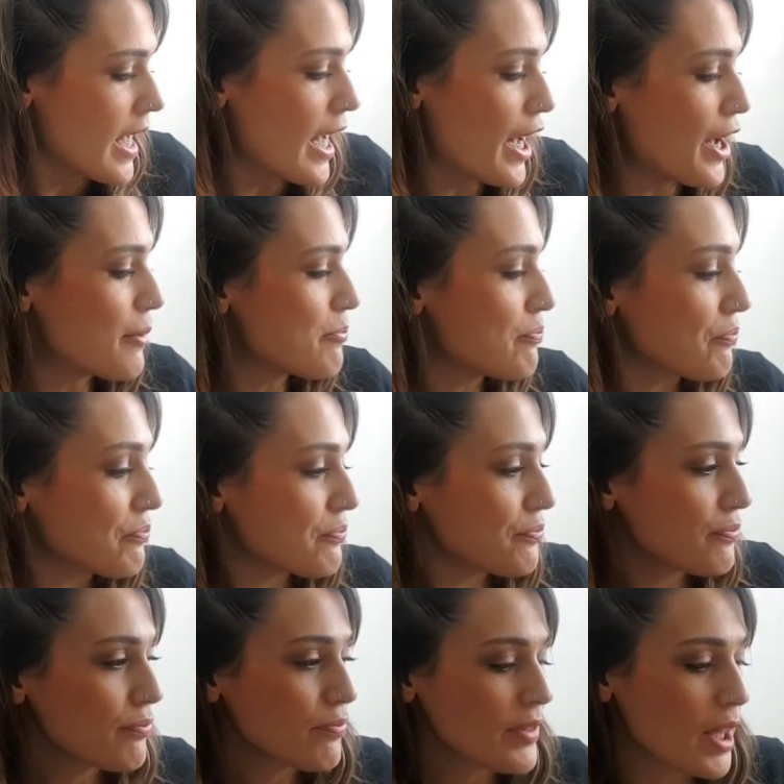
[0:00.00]

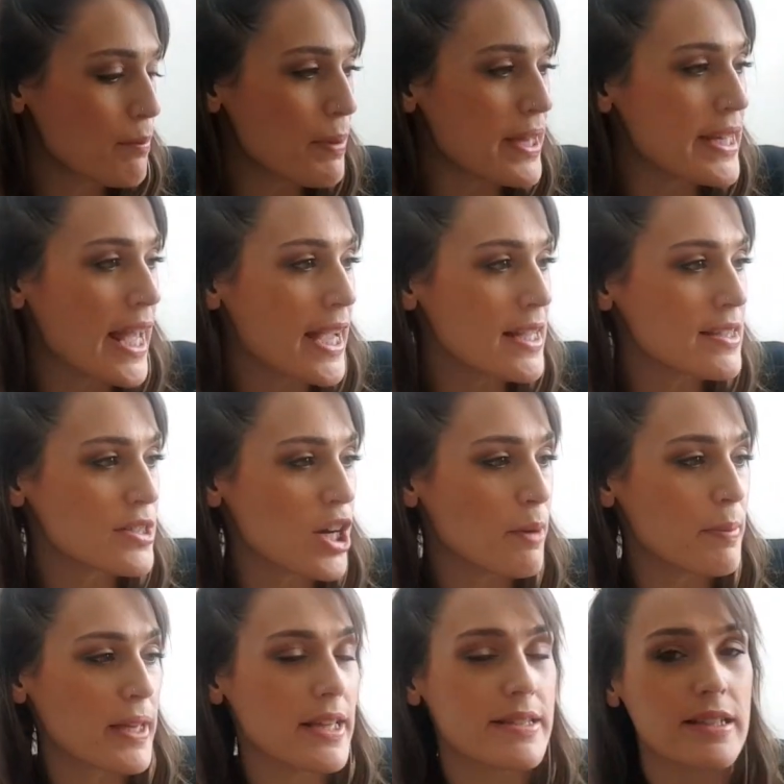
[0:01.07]
But next
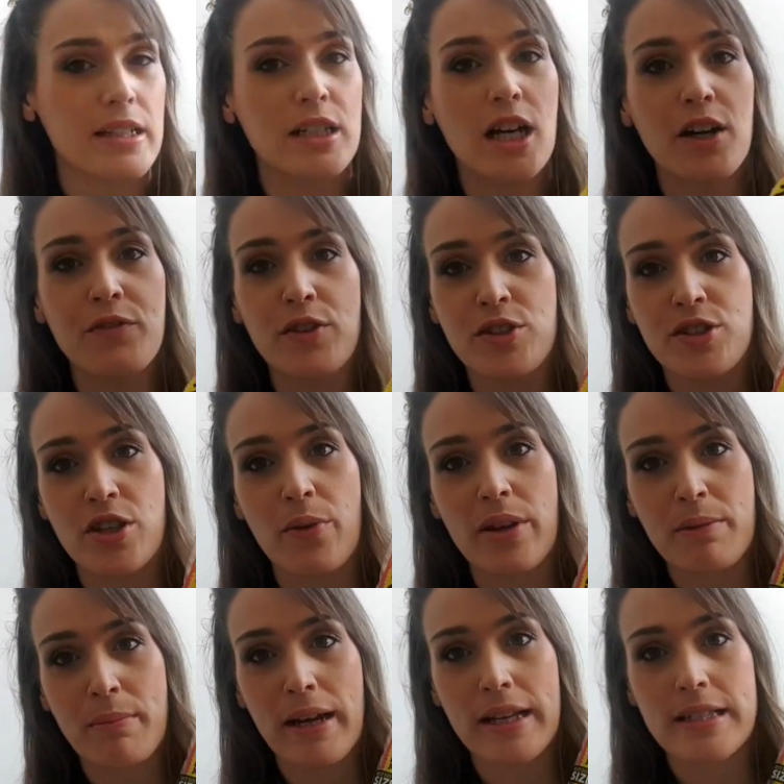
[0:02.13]
up is Love
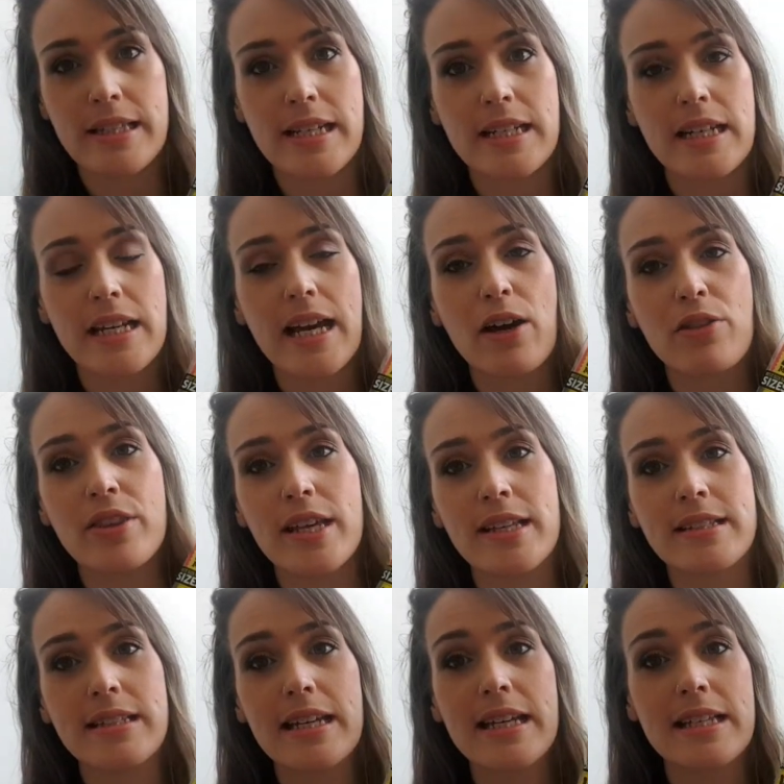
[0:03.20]
Sewing magazine. Now,
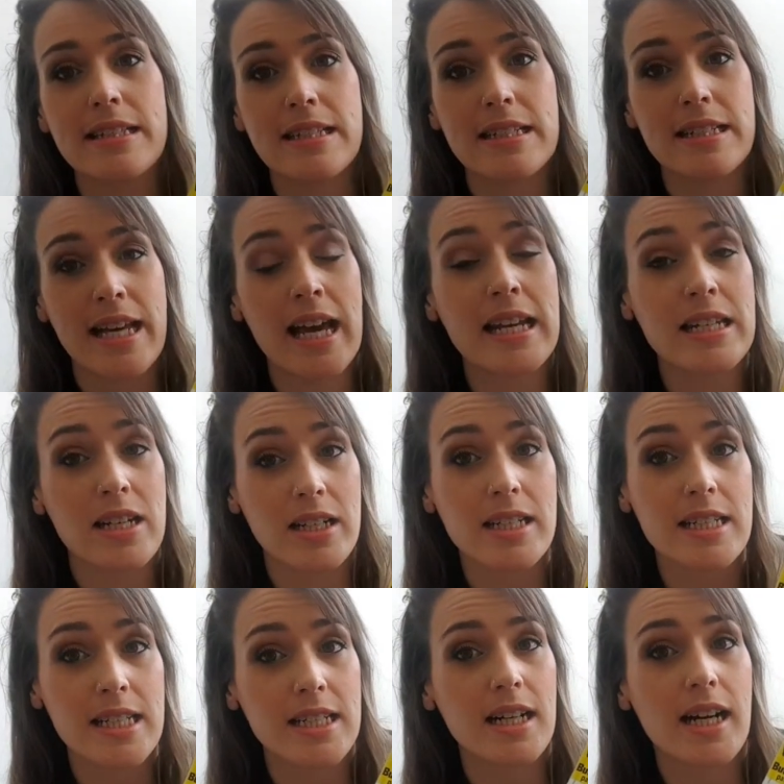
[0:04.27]
this is
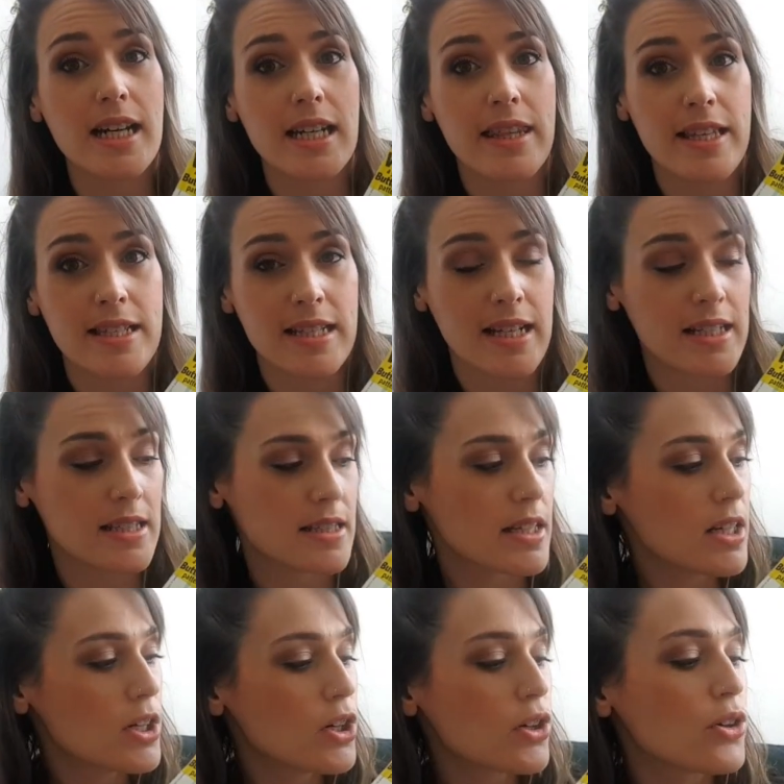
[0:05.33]
$10.99. This has
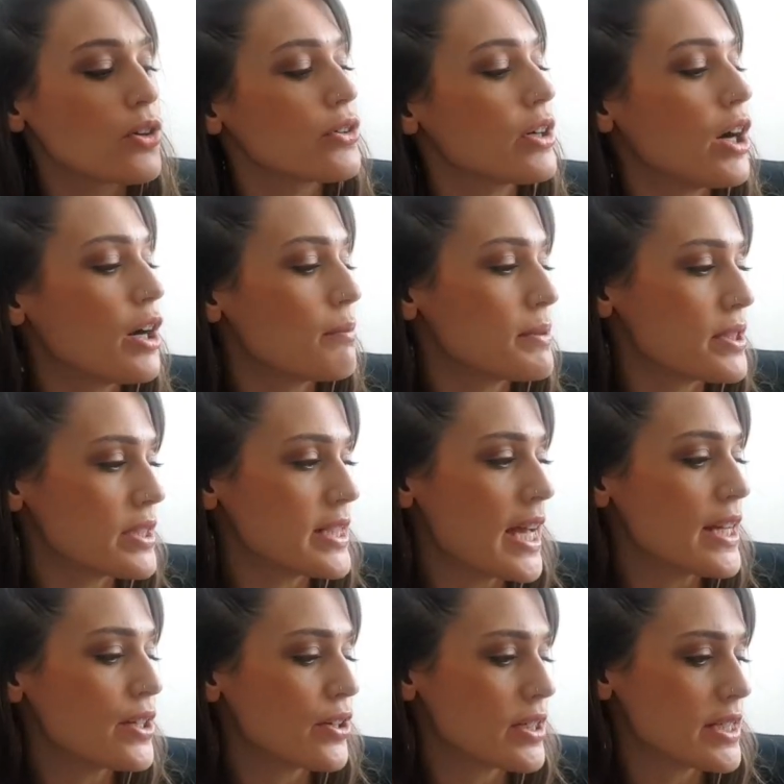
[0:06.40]
gone up to
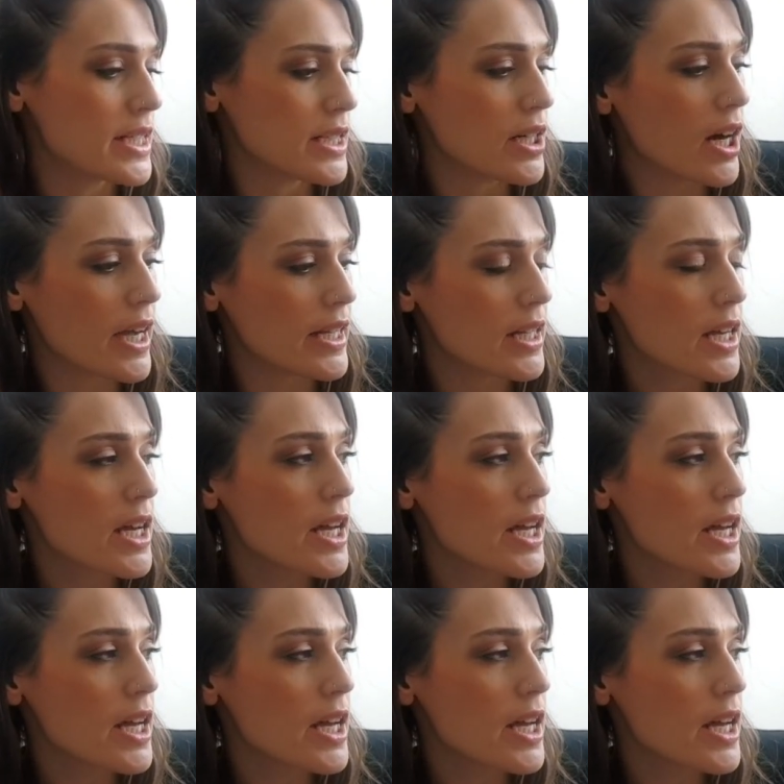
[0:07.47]
$10.99.